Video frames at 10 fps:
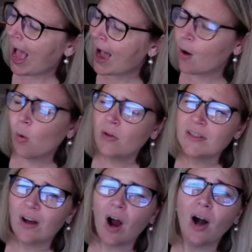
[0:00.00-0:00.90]
Owls
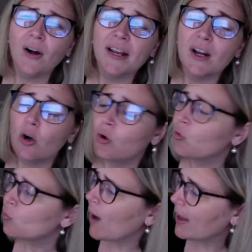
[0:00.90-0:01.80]
are
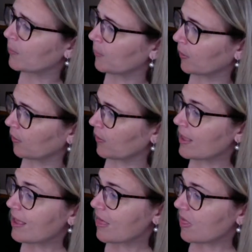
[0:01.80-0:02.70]
incredible.
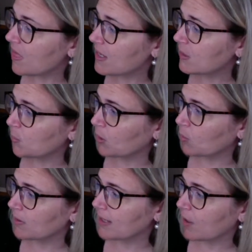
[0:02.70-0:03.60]
This book
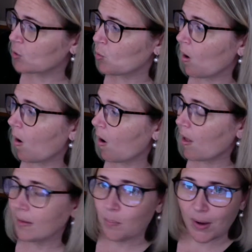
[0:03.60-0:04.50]
will tell you
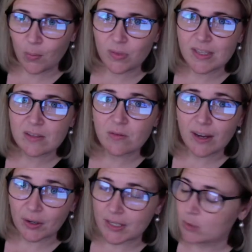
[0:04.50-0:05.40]
all about these
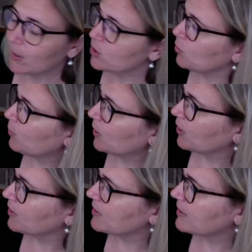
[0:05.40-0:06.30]
very special
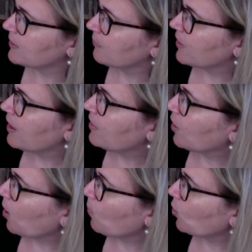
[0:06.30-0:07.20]
birds. There
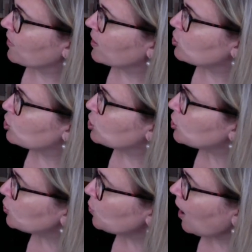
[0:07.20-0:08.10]
are more than
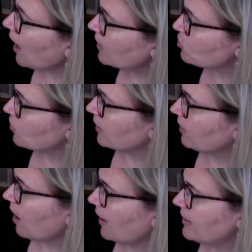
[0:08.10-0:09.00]
200
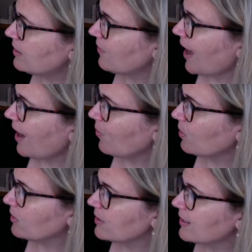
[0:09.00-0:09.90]
kinds of
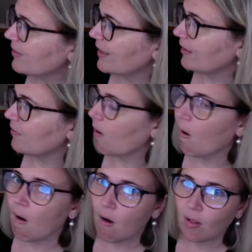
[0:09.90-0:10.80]
owls. They live
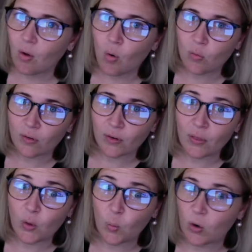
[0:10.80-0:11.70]
all over
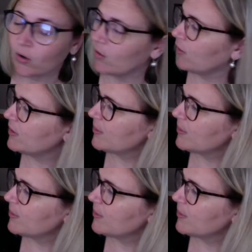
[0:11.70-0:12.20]
the world.